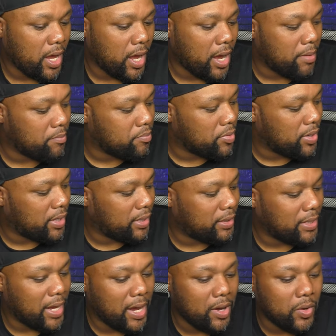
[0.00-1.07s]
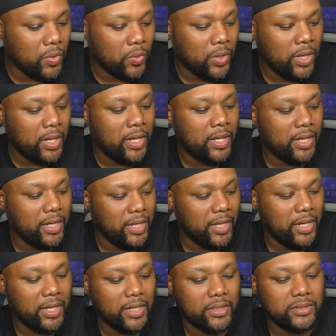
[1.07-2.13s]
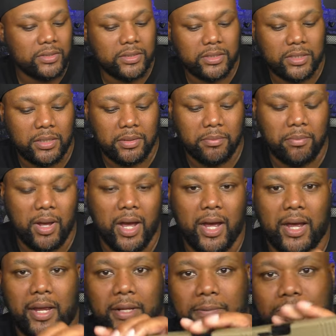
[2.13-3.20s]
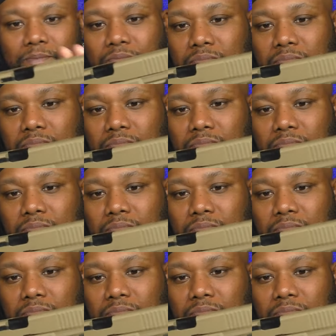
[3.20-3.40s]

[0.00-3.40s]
I'm bringing out is my